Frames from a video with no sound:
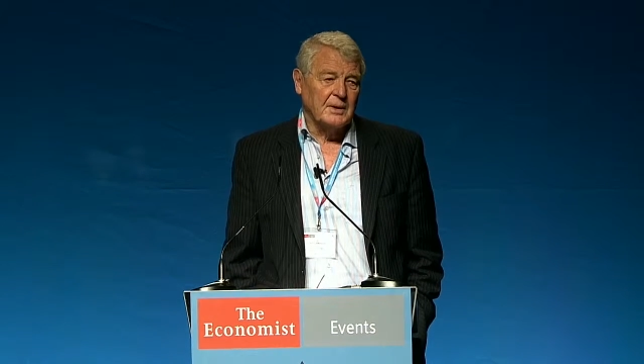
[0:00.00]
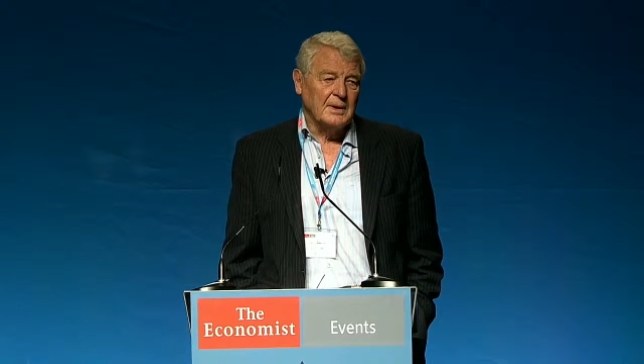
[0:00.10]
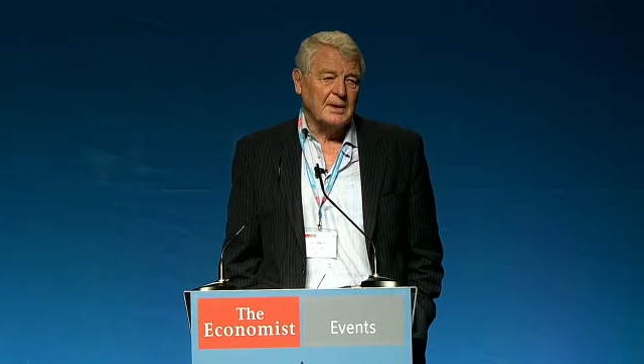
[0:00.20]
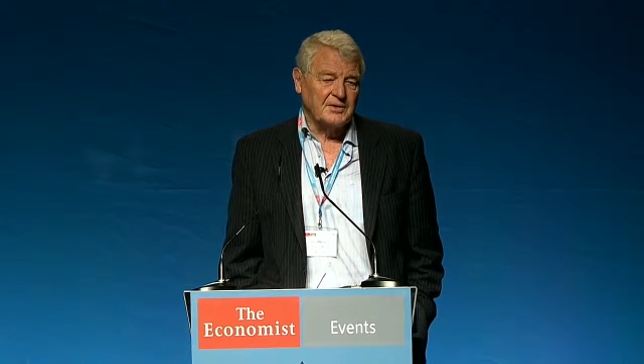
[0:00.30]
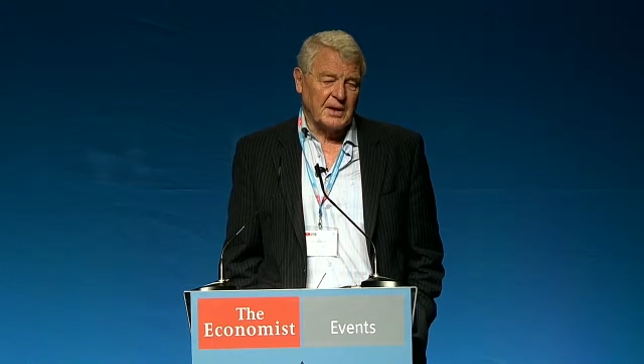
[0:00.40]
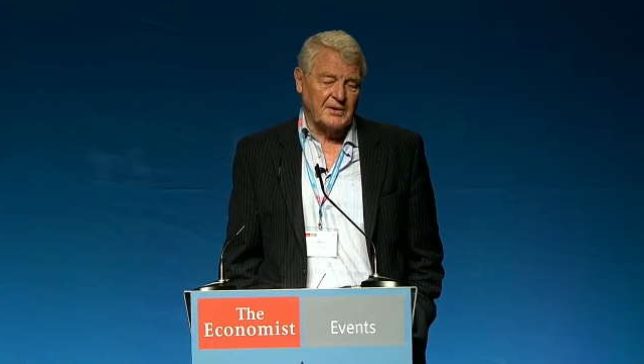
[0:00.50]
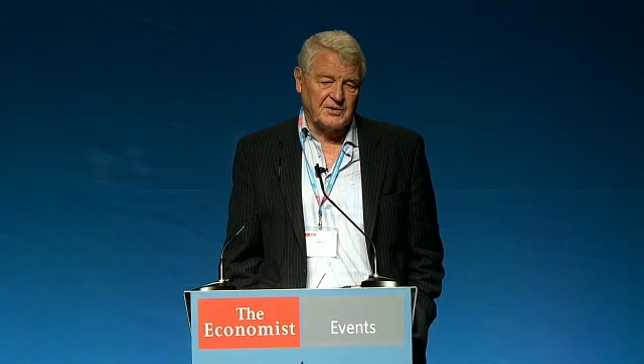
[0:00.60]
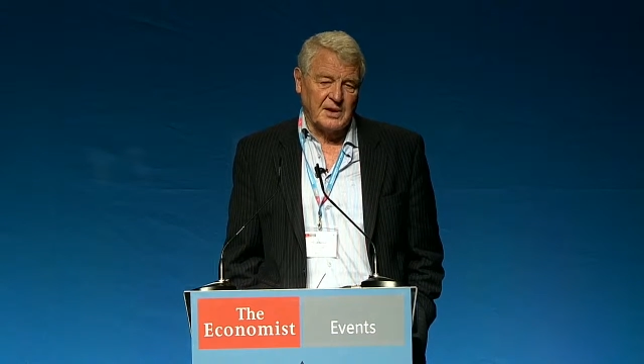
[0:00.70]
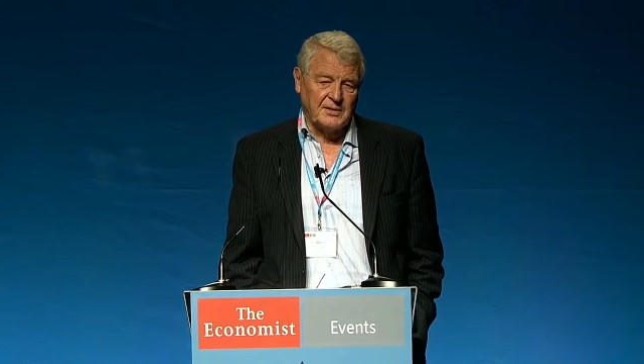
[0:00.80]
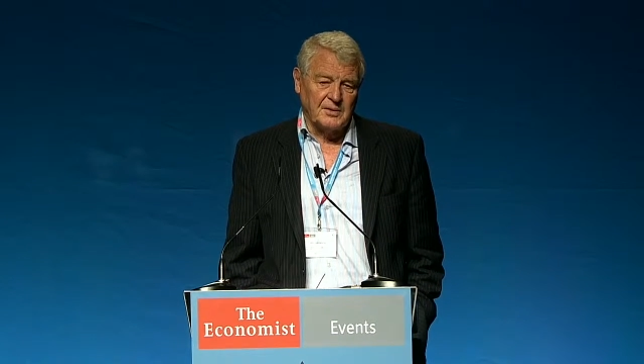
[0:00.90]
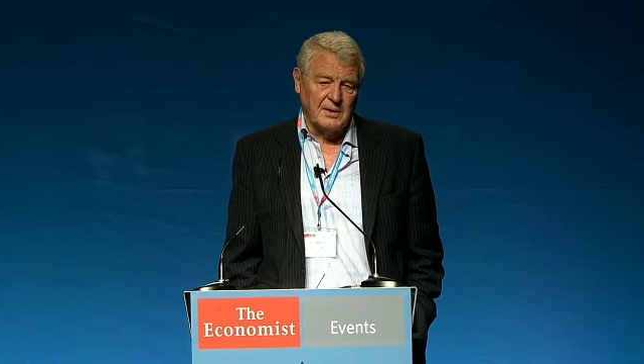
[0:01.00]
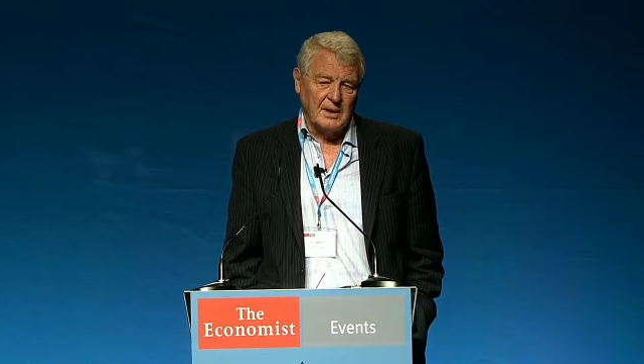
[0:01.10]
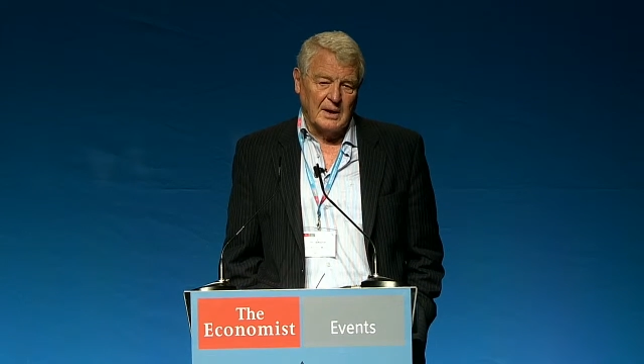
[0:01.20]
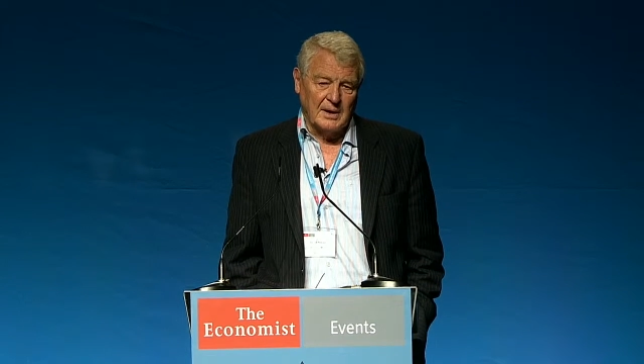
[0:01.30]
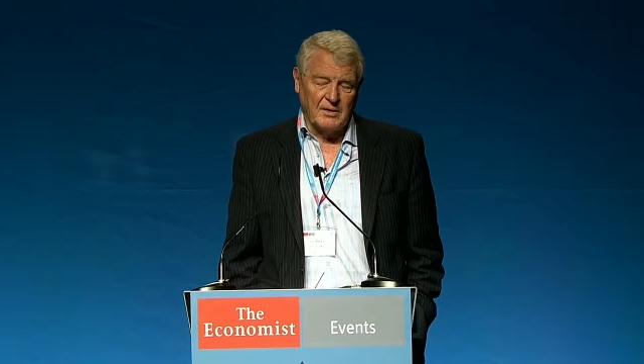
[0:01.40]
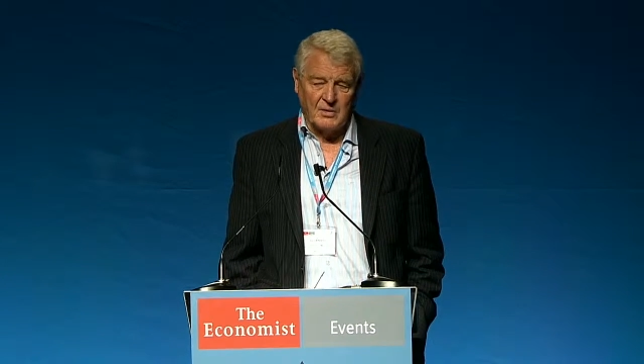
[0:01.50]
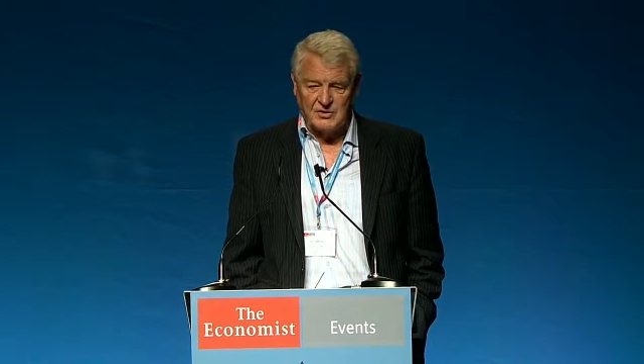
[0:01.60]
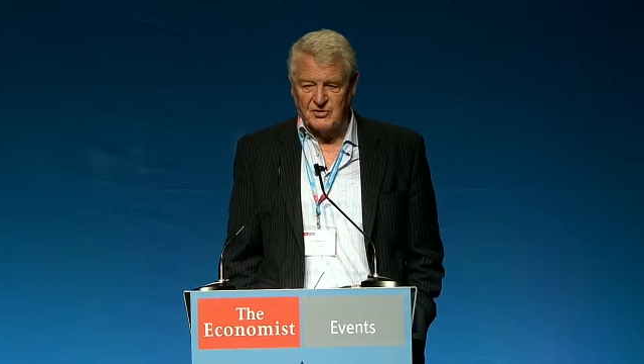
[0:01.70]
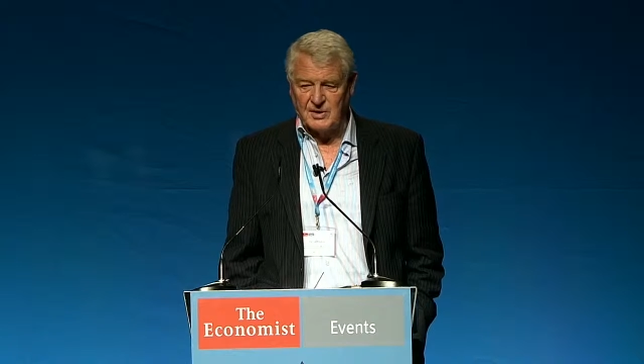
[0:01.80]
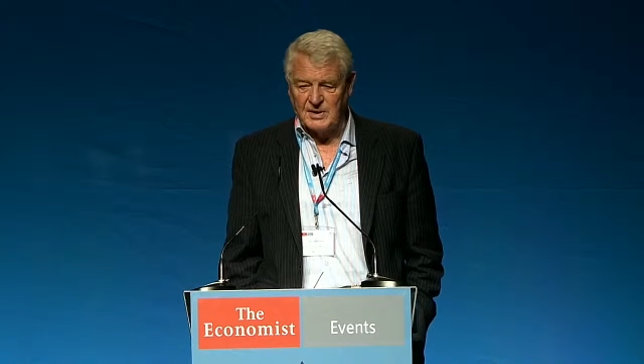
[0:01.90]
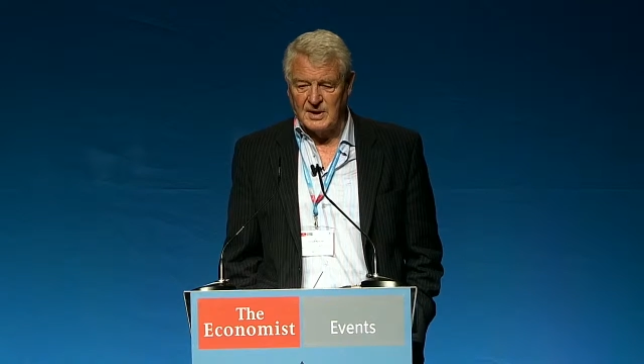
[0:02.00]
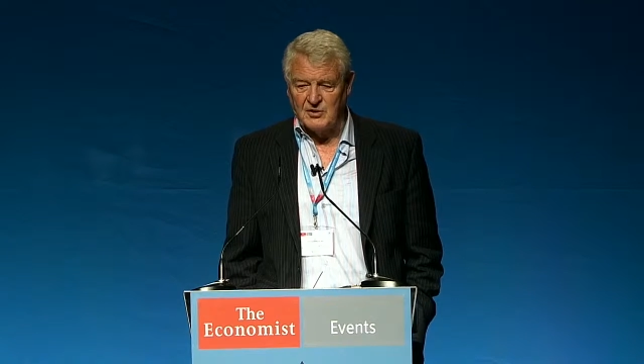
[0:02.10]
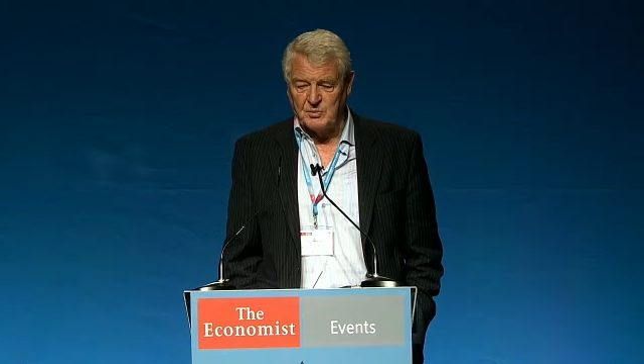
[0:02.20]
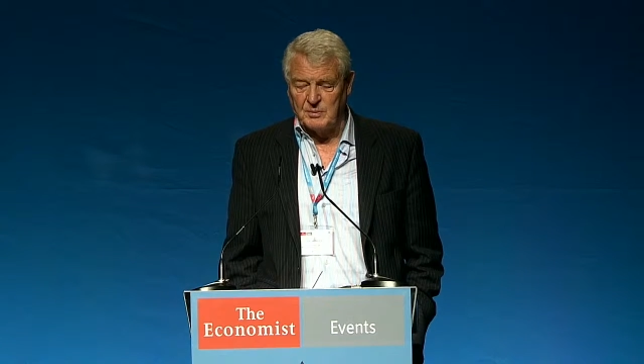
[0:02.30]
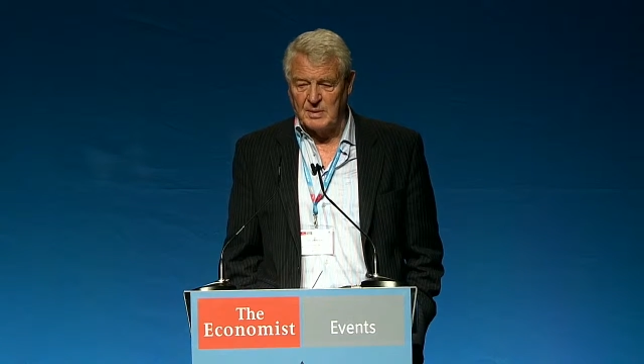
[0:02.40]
is Assad and a Russian engagement.